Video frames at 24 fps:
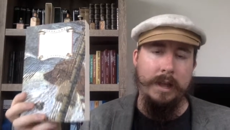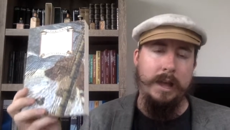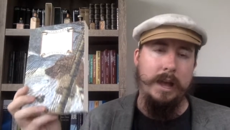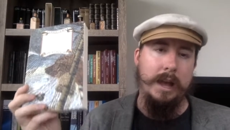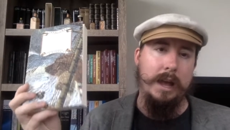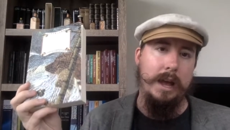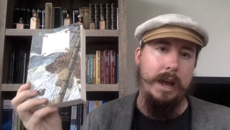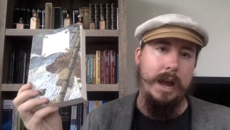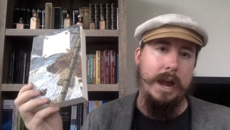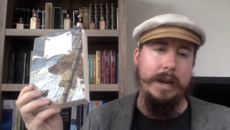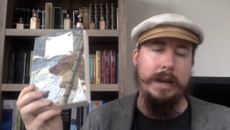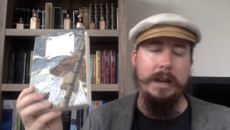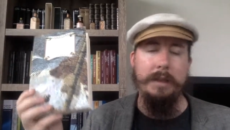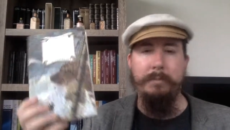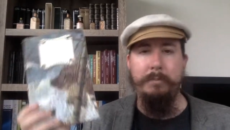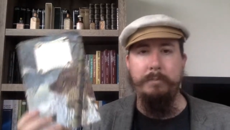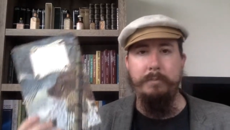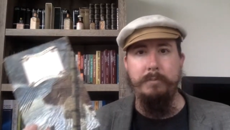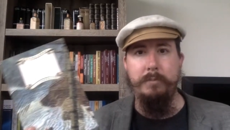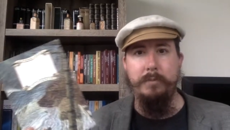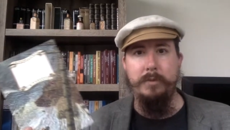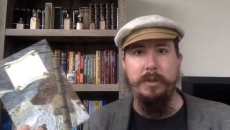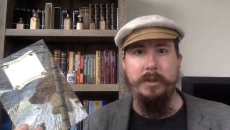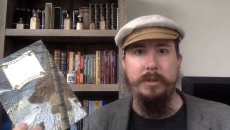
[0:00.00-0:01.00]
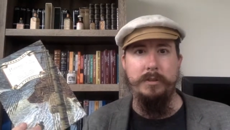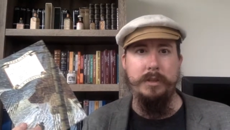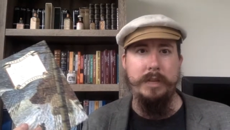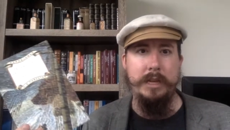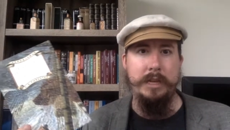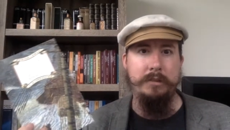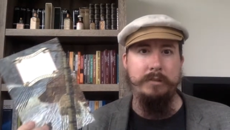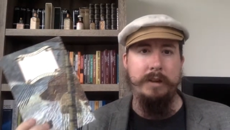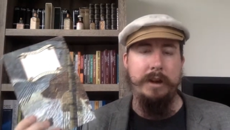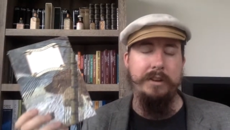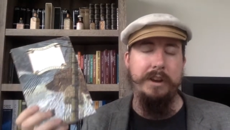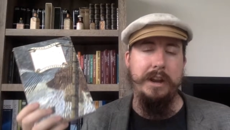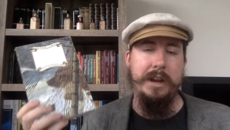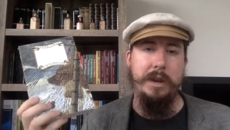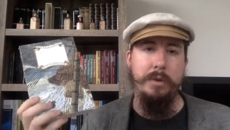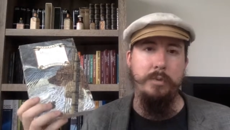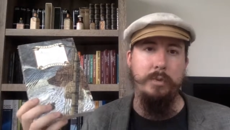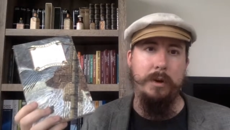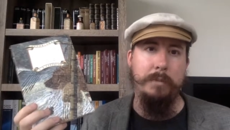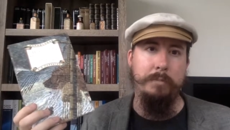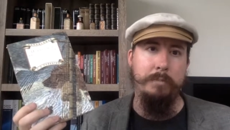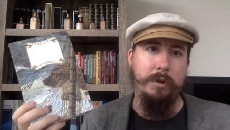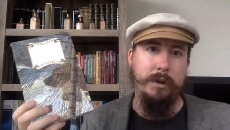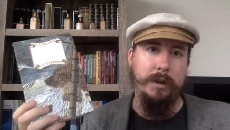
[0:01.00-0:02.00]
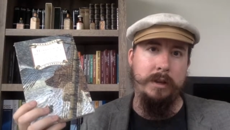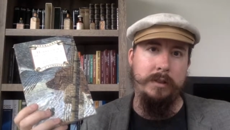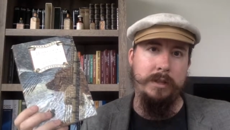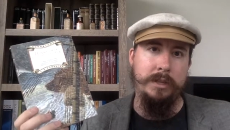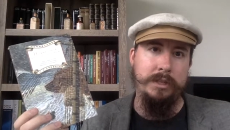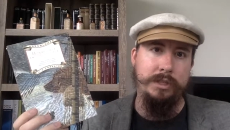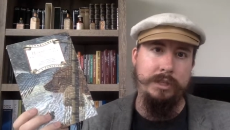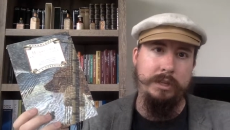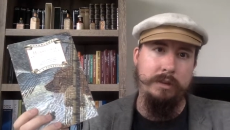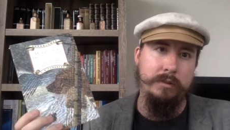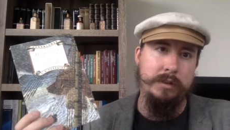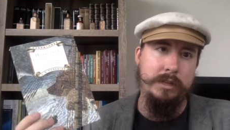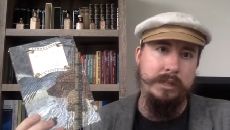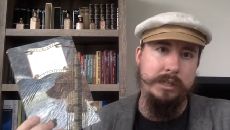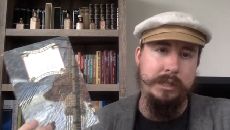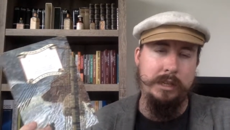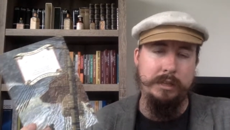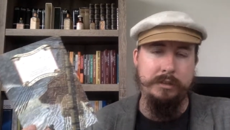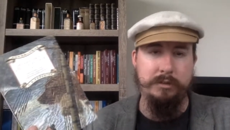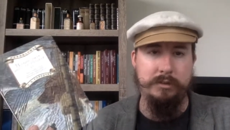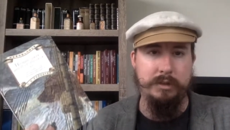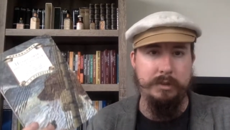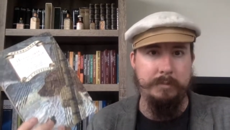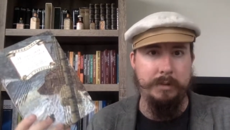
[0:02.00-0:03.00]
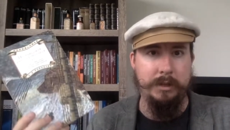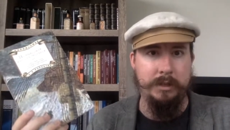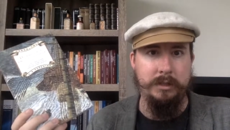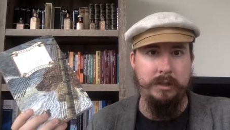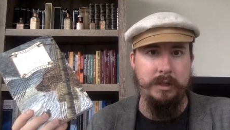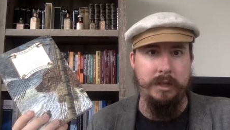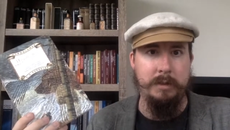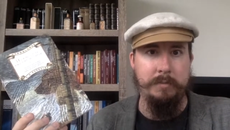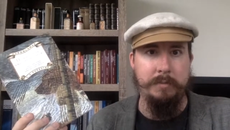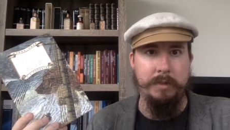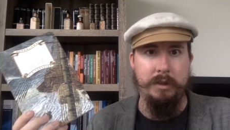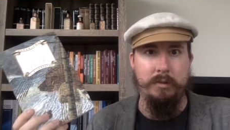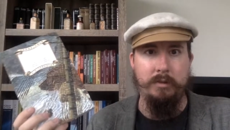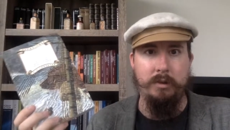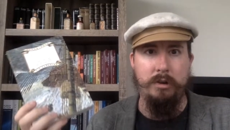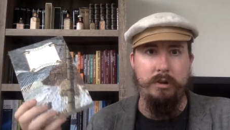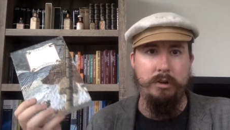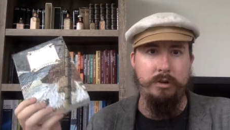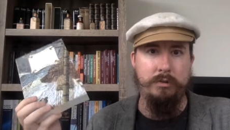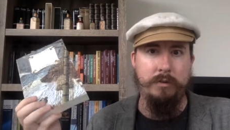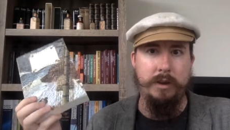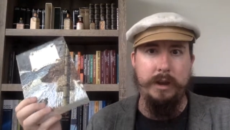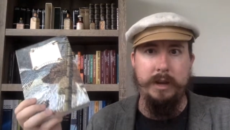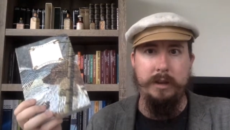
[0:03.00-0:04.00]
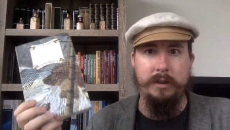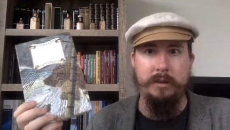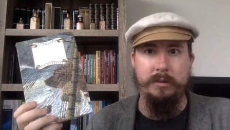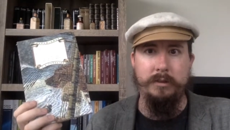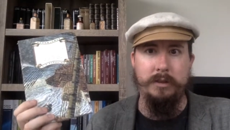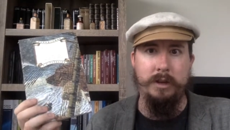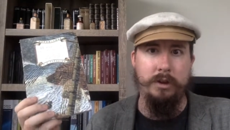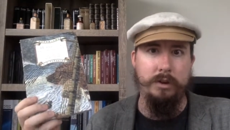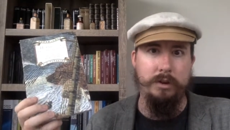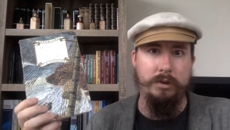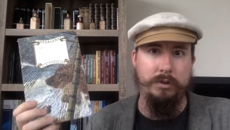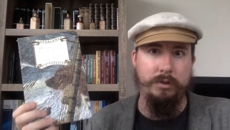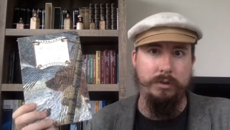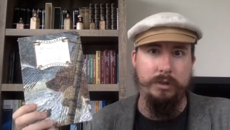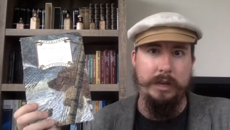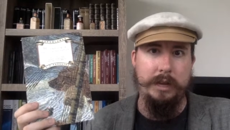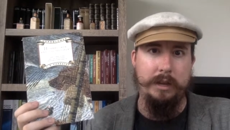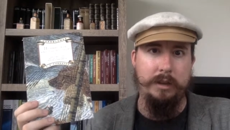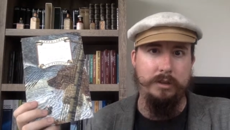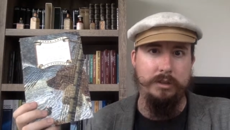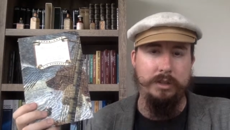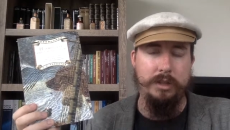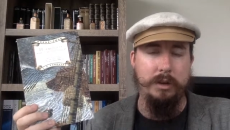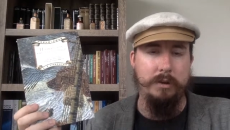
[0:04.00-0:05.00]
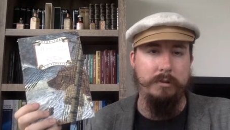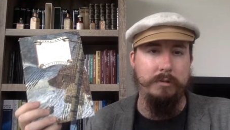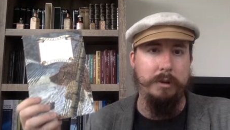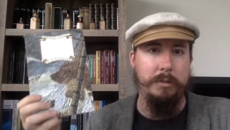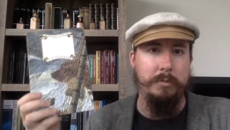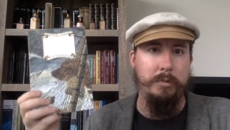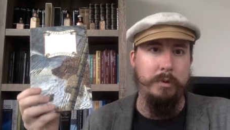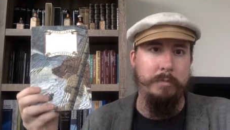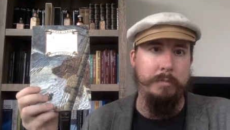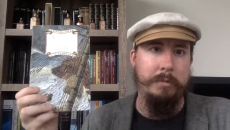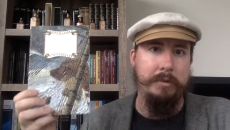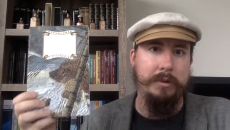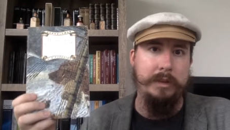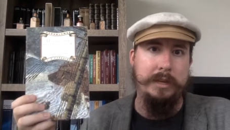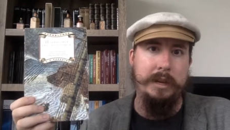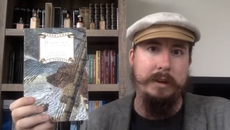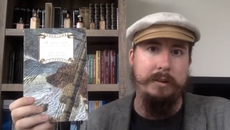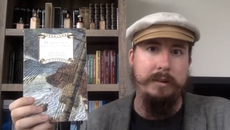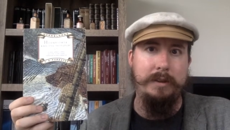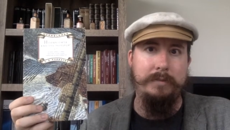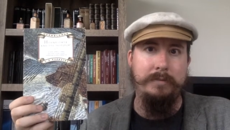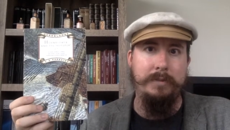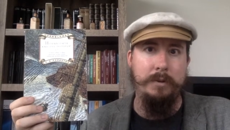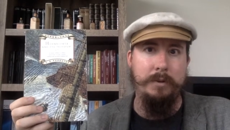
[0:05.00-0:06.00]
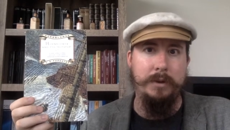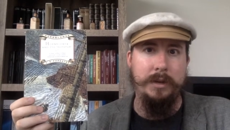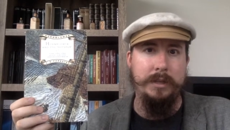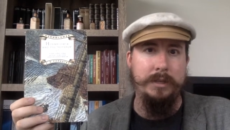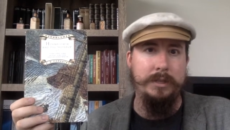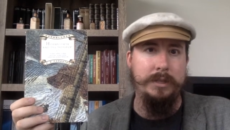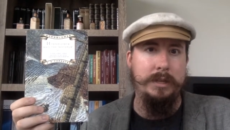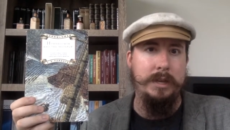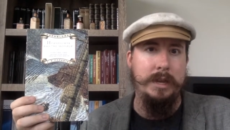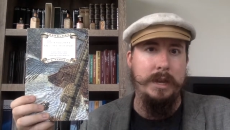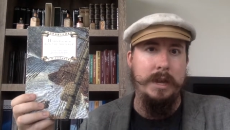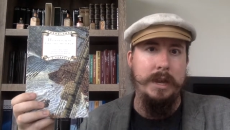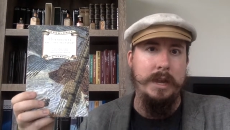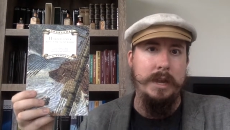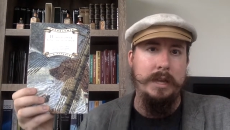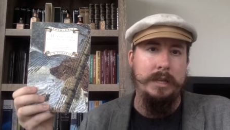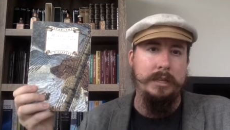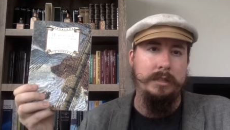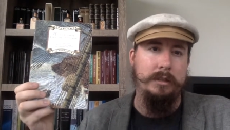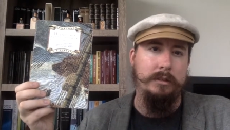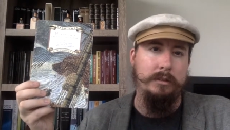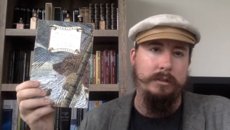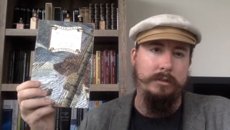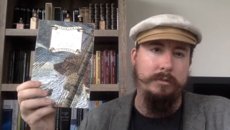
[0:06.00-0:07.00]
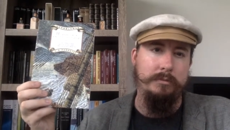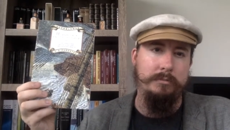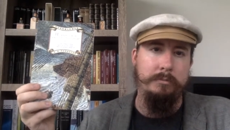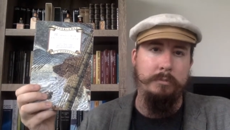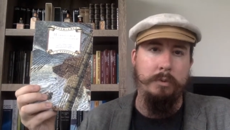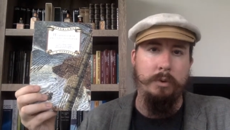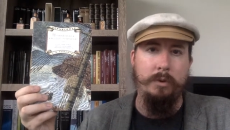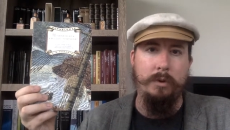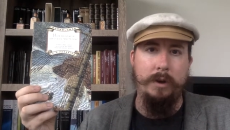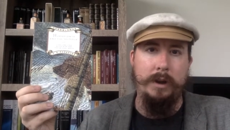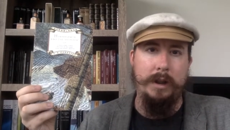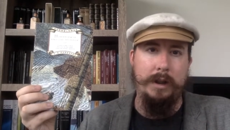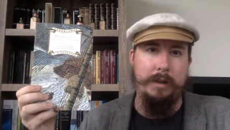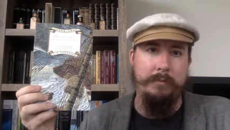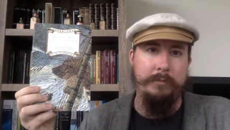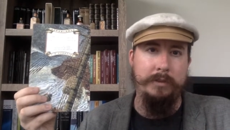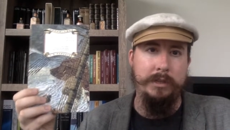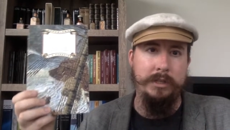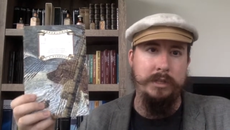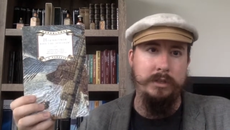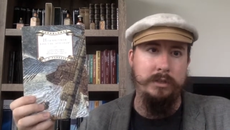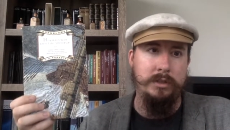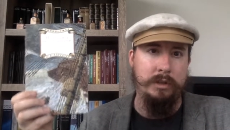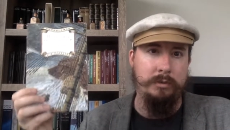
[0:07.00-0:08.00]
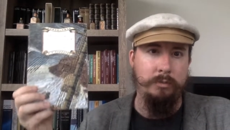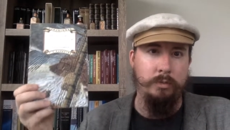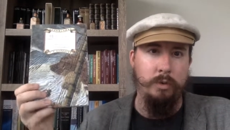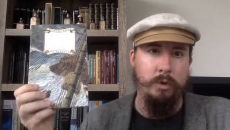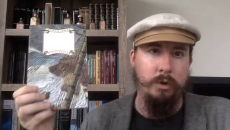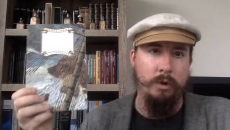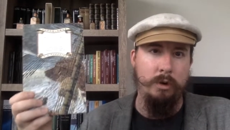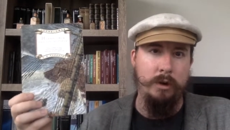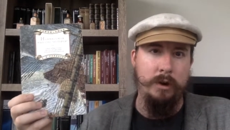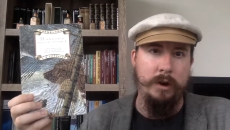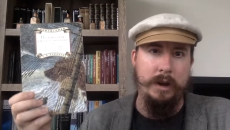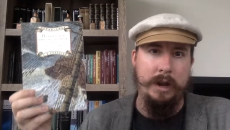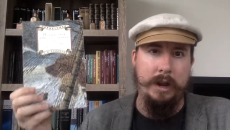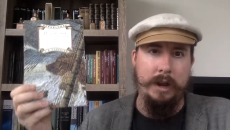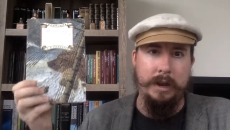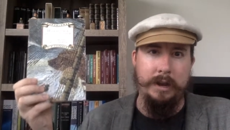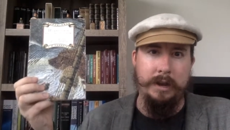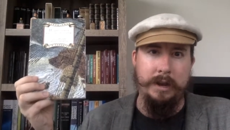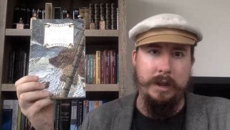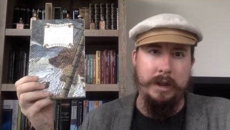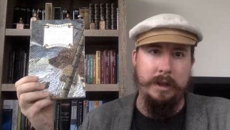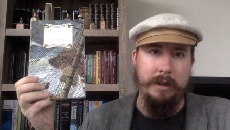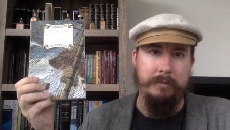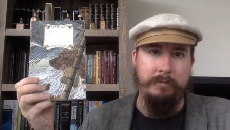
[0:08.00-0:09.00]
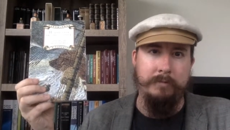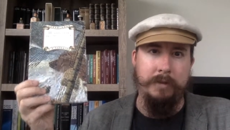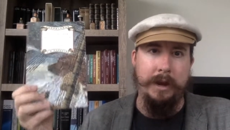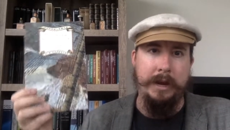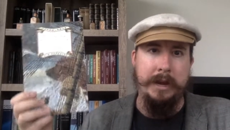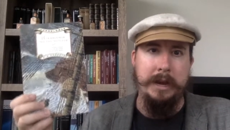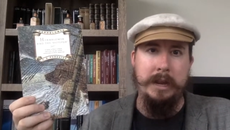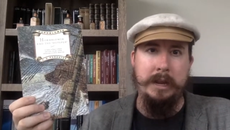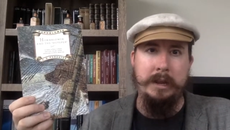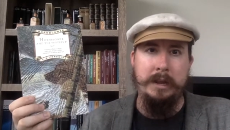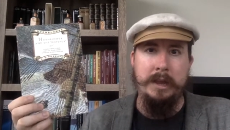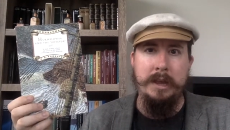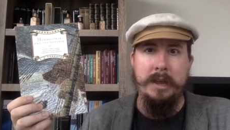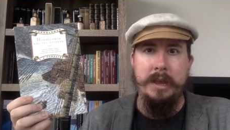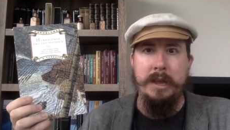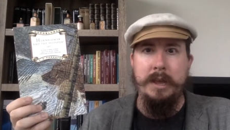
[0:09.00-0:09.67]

I didn't single out any one book in this series because there's a bunch of them and they're all great nautical tales. They're a little more military focused, so there's more emphasis on war and fighting,